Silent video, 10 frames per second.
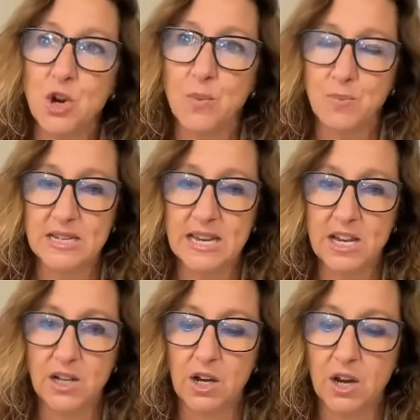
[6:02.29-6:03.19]
in
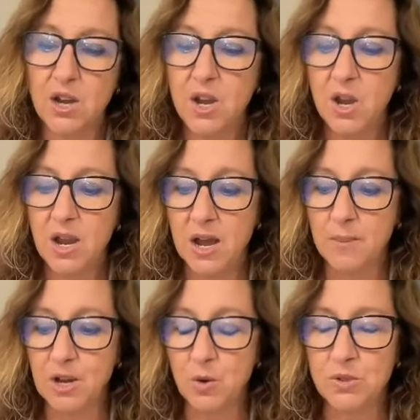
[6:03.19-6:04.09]
particular,
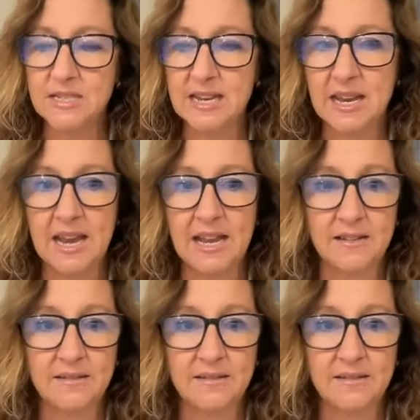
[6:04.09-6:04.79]
we'll sit at